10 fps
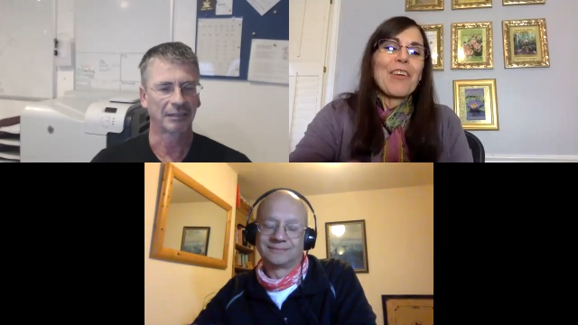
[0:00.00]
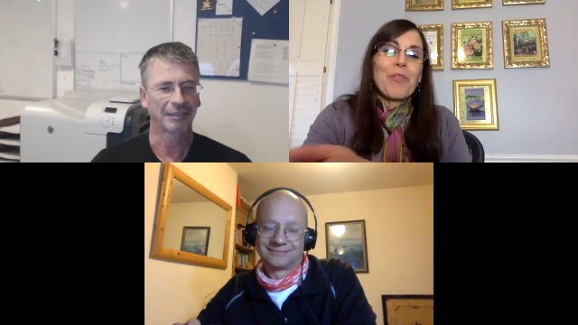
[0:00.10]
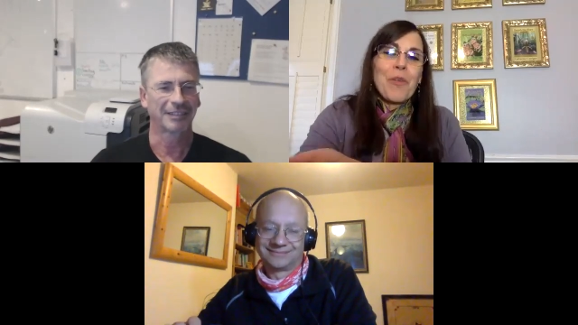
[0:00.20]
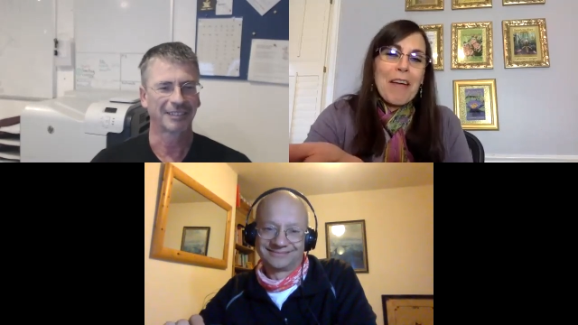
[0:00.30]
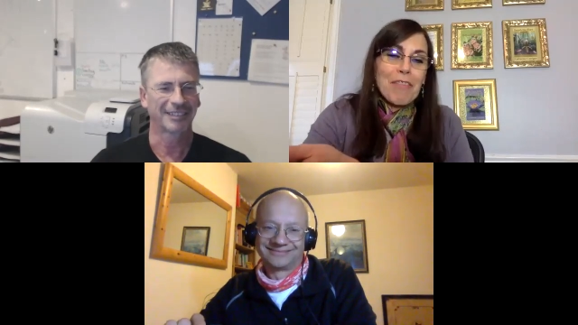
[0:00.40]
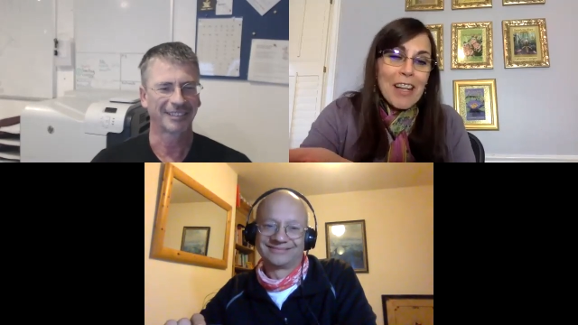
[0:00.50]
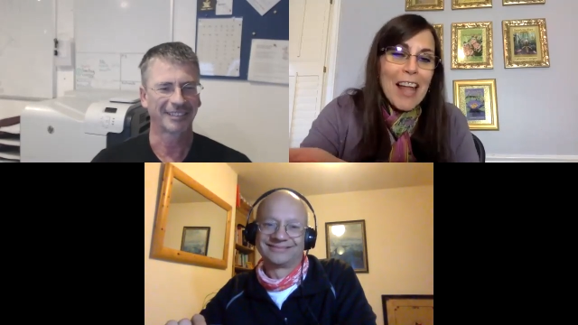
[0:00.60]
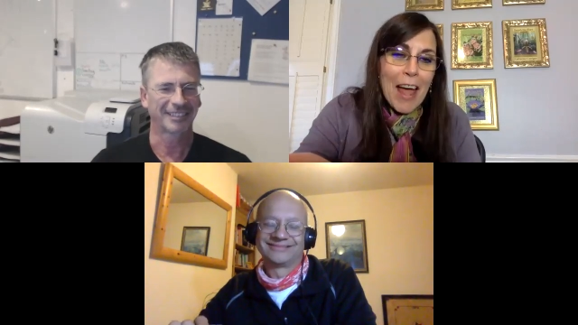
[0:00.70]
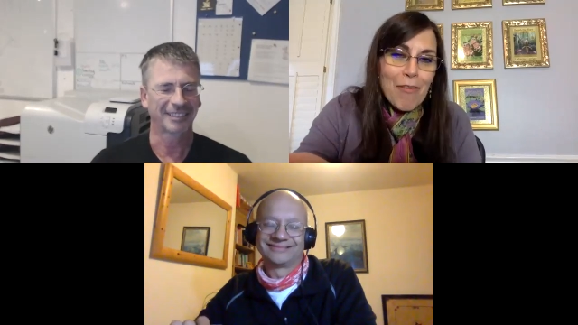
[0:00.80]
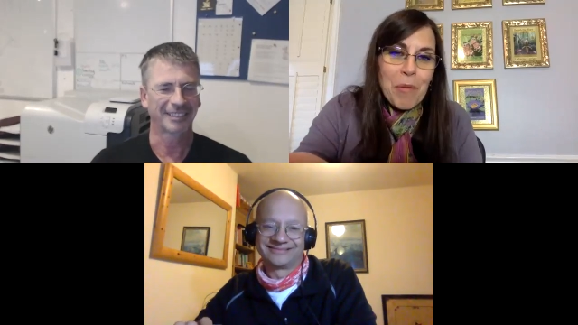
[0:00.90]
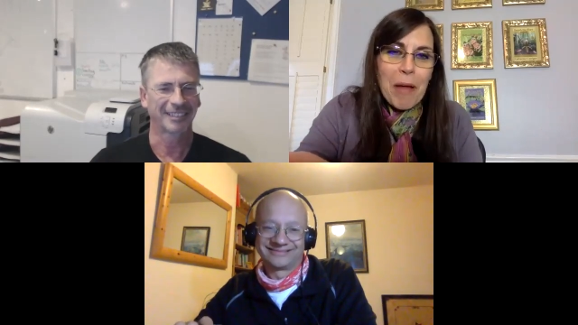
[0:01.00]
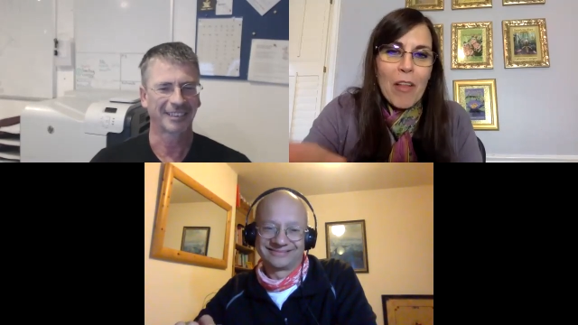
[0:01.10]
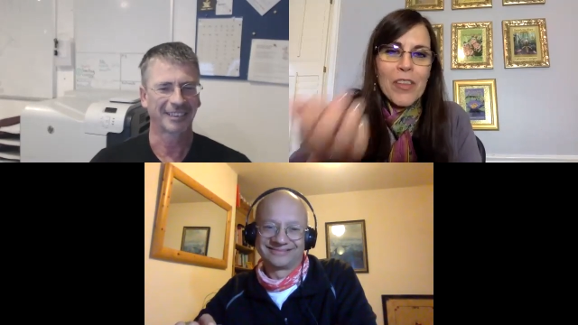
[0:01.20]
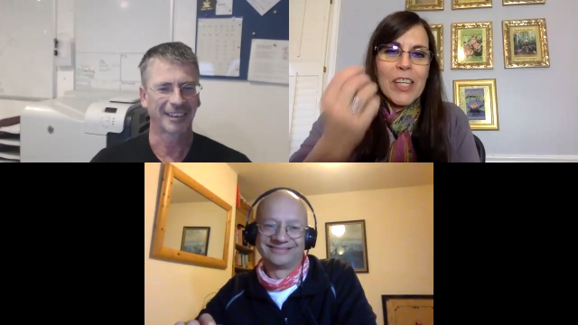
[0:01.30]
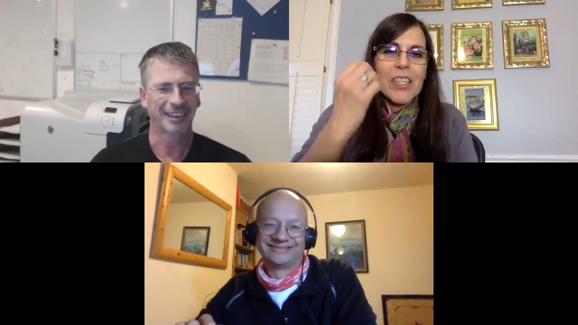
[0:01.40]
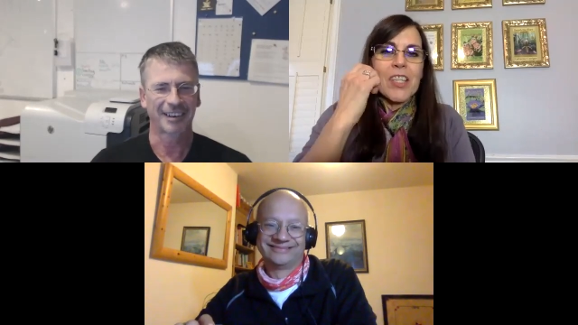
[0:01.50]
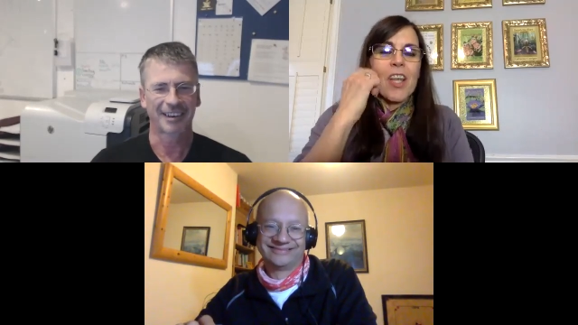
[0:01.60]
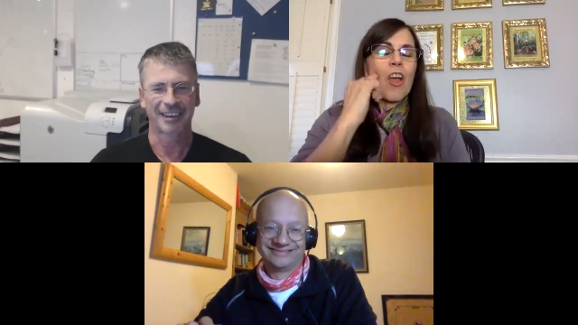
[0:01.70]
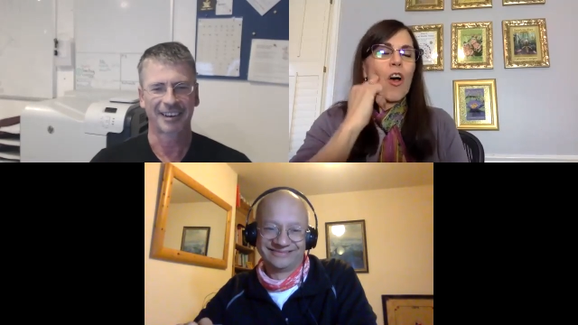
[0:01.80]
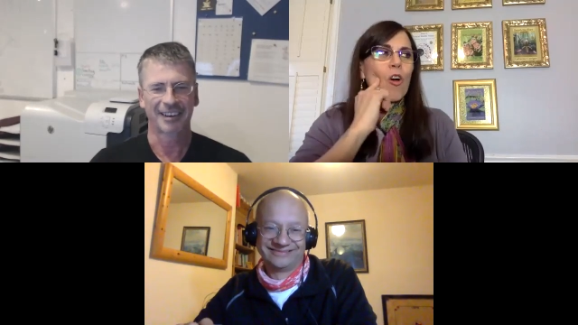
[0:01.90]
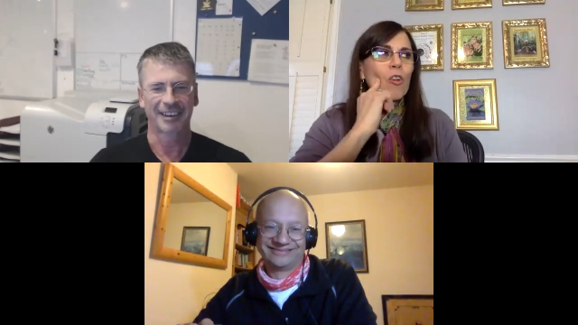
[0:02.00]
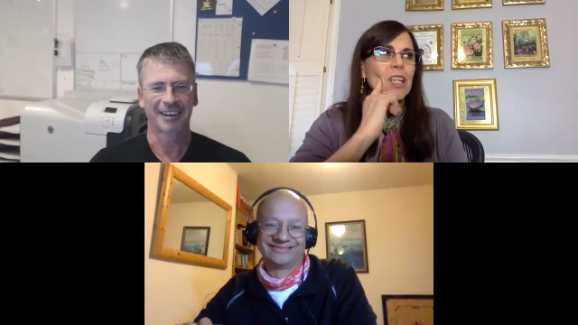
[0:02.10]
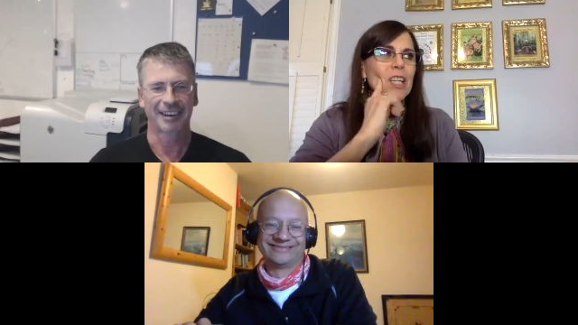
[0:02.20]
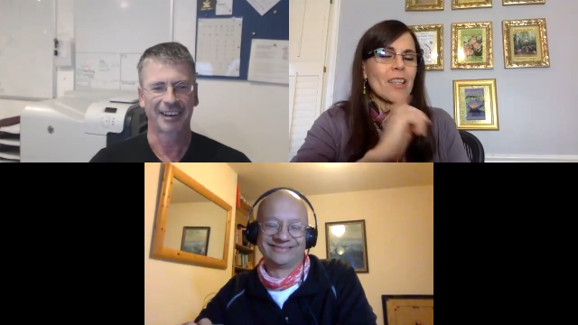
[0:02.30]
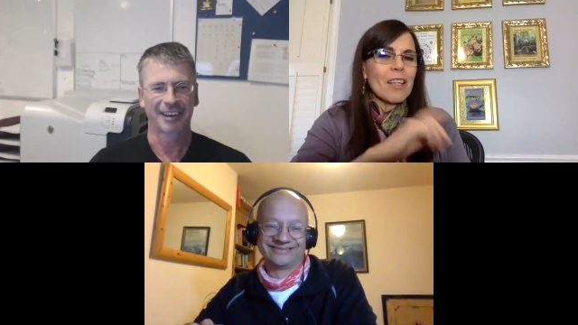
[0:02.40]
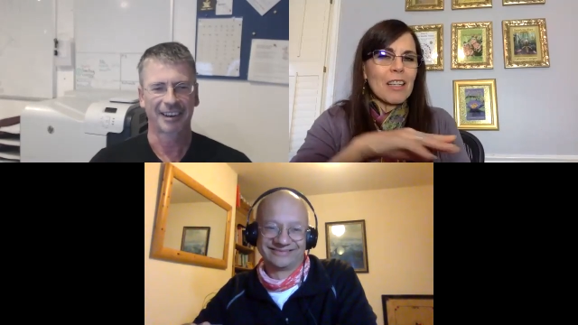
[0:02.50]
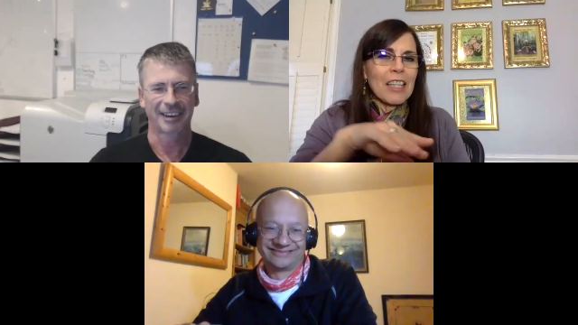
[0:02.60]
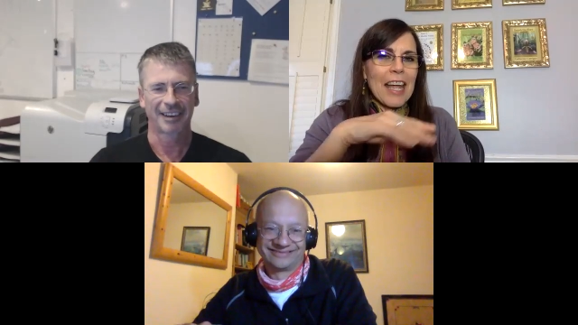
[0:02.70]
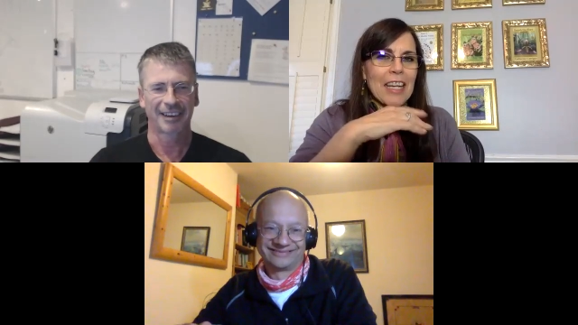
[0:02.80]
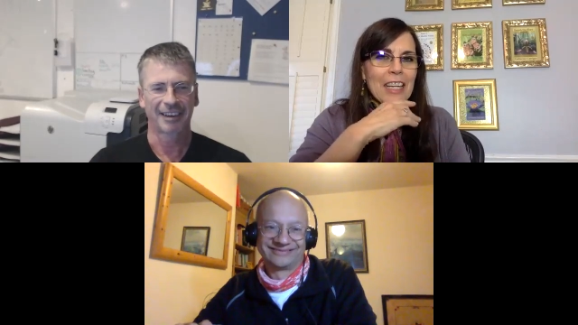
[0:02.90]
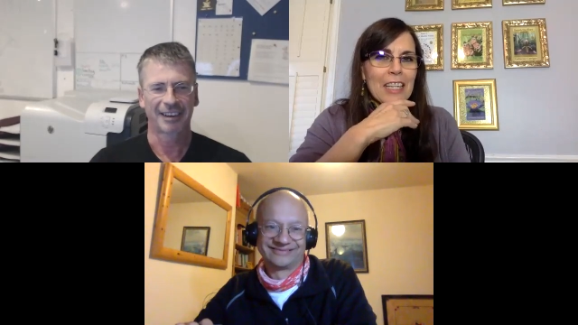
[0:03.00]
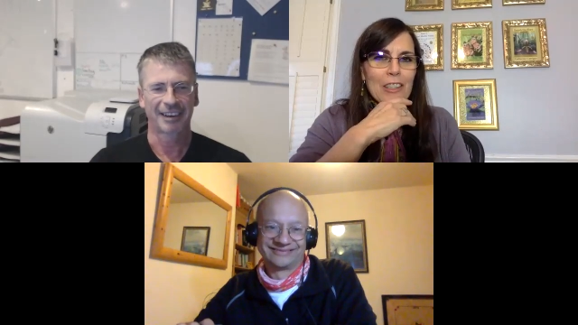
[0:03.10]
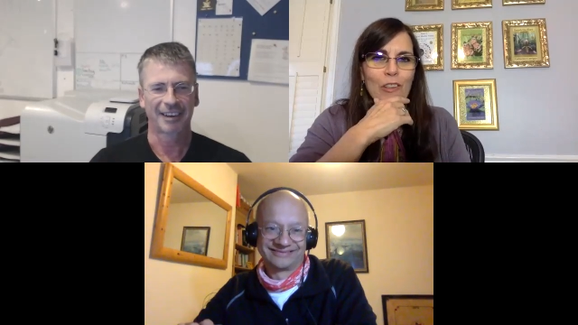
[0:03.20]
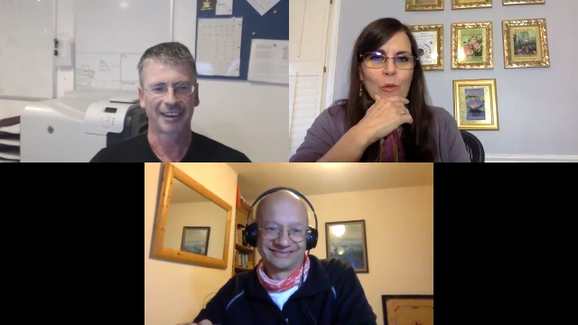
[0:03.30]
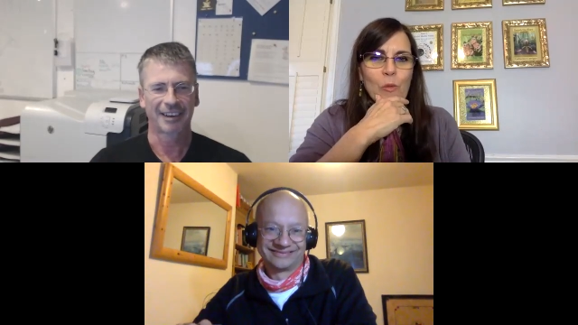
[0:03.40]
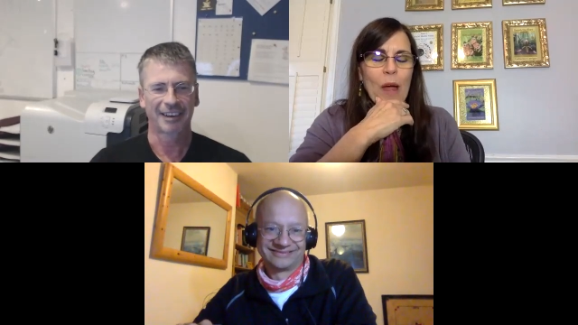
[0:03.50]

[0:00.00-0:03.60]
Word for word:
Speaker 1: we have to laugh about this. Only the lady